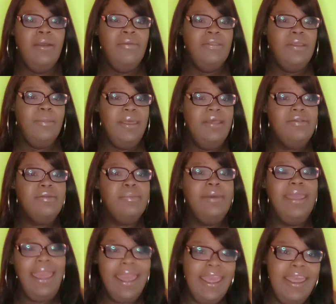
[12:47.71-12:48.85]
the best
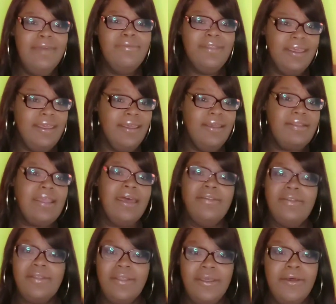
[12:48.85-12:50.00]
behaved kids, I
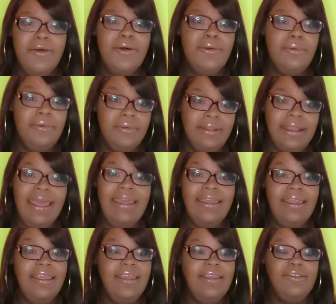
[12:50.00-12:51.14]
still like
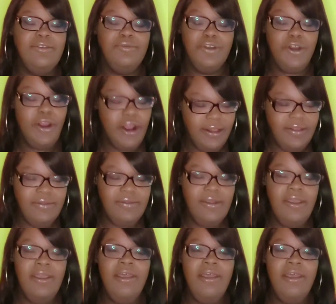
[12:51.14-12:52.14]
kids regardless.